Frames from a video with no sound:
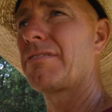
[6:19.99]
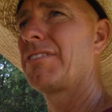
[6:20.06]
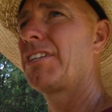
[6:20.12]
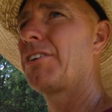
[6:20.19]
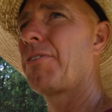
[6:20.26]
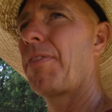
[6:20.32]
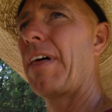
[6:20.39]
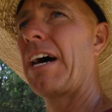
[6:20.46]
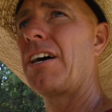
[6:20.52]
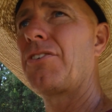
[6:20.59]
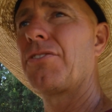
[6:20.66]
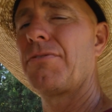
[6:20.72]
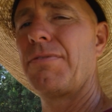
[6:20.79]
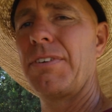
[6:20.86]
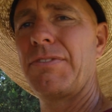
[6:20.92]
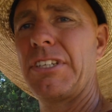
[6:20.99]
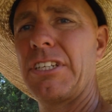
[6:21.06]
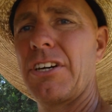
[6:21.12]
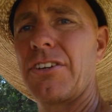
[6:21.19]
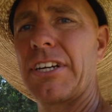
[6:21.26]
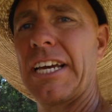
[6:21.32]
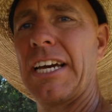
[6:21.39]
1,000,
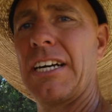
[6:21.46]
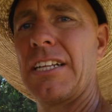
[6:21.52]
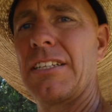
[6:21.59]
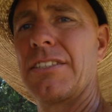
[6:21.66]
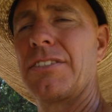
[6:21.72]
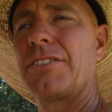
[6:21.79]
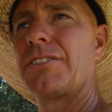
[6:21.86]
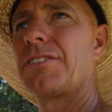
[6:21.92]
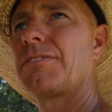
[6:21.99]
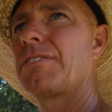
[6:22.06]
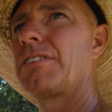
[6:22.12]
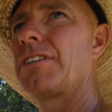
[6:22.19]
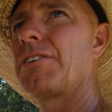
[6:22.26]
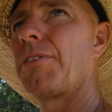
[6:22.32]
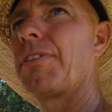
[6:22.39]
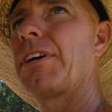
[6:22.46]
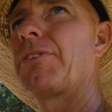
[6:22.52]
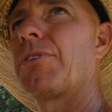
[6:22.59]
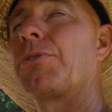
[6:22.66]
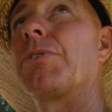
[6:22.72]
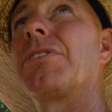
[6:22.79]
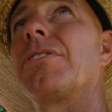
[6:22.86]
1,500 gallons.
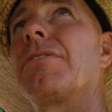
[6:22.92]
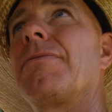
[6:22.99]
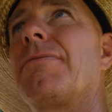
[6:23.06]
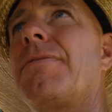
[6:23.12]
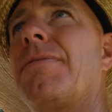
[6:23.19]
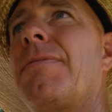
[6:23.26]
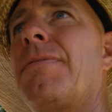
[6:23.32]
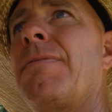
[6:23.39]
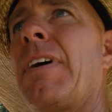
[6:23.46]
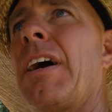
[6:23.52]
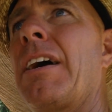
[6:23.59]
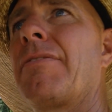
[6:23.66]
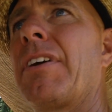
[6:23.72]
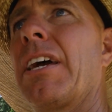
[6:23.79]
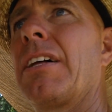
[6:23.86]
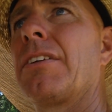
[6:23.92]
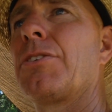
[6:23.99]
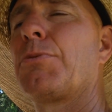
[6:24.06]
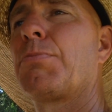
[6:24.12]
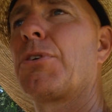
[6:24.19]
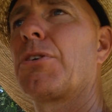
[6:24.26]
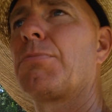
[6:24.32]
Thero is at 5
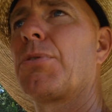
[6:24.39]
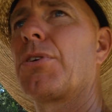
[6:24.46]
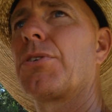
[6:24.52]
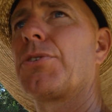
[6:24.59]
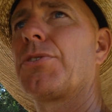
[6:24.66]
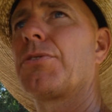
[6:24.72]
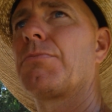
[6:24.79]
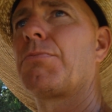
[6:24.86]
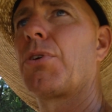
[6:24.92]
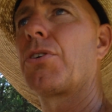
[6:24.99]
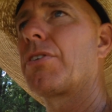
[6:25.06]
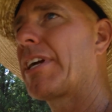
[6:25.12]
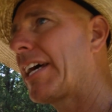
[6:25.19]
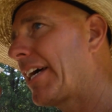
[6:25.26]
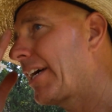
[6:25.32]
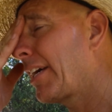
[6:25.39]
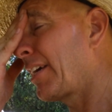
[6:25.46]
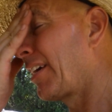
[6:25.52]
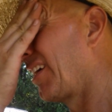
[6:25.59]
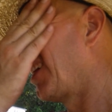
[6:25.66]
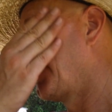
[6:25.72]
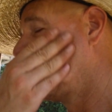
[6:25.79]
gallons per person per
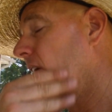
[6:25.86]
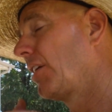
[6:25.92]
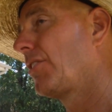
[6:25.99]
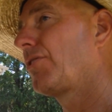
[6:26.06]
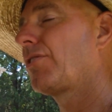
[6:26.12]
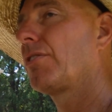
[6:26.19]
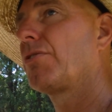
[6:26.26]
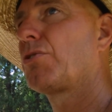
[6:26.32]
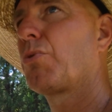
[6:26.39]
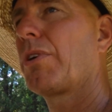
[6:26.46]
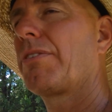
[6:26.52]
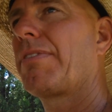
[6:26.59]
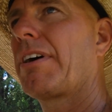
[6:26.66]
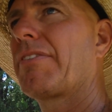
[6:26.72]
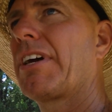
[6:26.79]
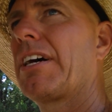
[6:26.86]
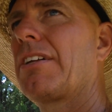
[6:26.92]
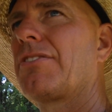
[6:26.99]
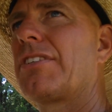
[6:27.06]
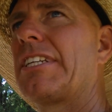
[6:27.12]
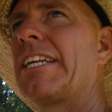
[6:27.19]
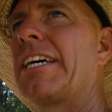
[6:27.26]
day, so 25
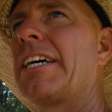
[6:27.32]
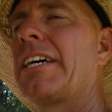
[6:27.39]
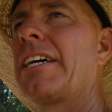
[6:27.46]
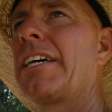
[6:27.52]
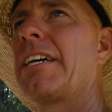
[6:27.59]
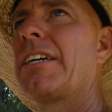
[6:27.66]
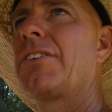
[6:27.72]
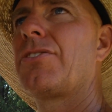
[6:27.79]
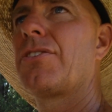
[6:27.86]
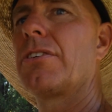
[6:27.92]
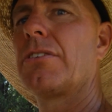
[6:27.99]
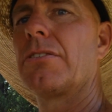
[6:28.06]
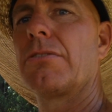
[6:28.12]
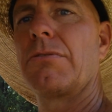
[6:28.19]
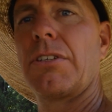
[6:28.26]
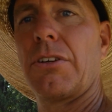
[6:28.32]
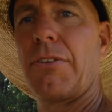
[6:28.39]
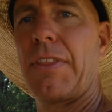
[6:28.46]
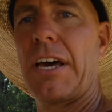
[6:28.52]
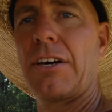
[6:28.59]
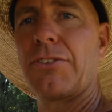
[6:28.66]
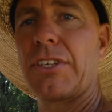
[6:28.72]
gallons a day. So
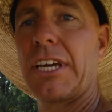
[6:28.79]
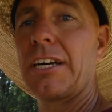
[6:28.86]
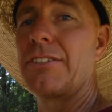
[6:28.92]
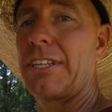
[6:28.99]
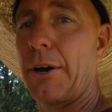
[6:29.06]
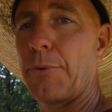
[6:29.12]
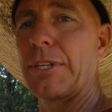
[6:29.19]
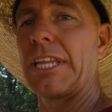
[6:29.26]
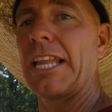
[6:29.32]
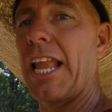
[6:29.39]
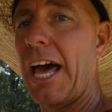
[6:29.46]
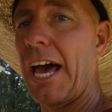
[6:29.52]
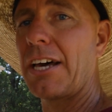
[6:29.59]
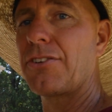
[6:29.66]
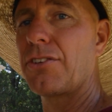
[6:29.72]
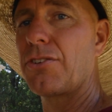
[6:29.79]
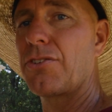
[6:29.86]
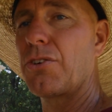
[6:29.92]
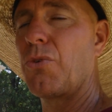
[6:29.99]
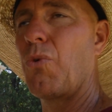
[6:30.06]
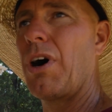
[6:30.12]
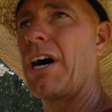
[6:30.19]
1,000 gallons, that would last us
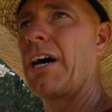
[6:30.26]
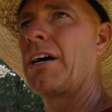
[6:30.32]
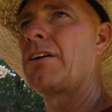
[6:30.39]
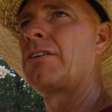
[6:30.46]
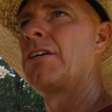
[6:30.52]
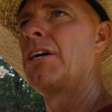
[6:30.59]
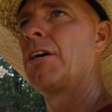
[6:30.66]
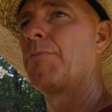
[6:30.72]
a while.